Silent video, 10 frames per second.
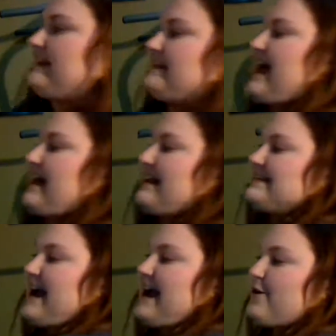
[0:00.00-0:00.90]
that
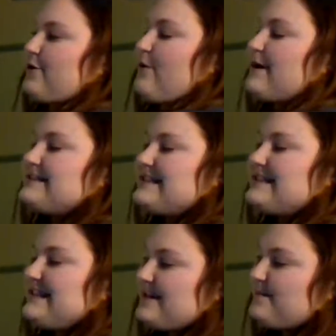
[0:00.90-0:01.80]
entire
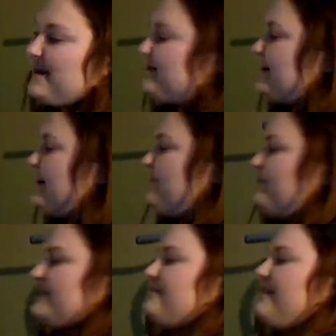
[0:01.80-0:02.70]
quantity here by 3.
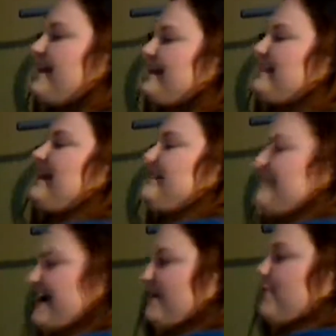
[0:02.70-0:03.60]
We're dividing that
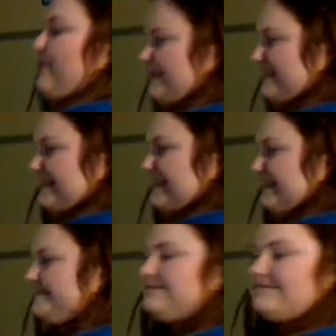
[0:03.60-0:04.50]
entire
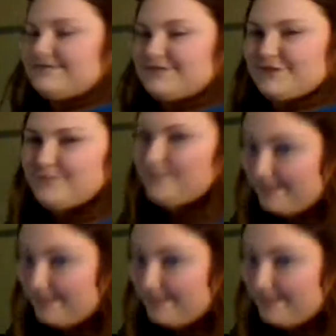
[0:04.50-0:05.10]
quantity by